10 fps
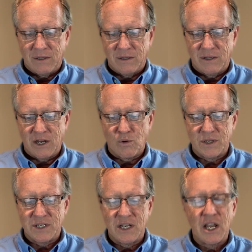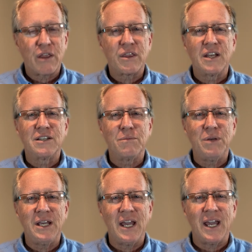There was nothing to
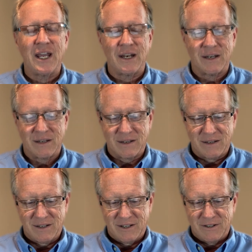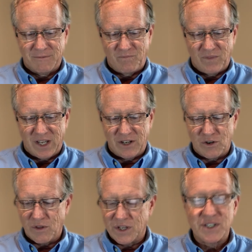be gained
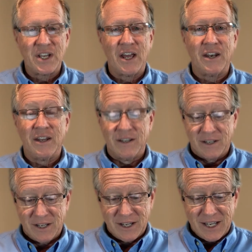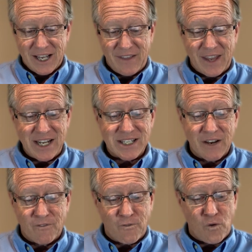under the sun." And then he
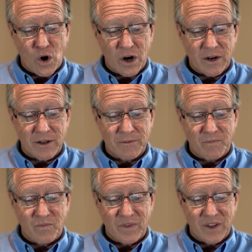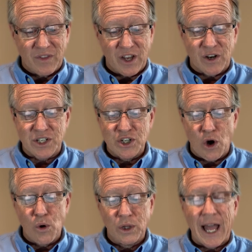said, "For there is
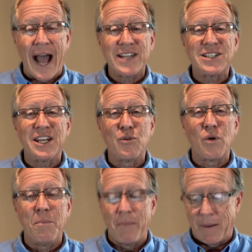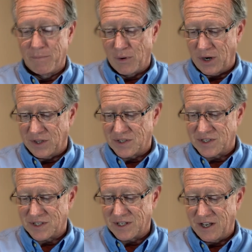no lasting
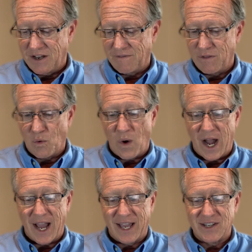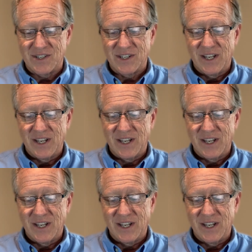remembrance of the wise,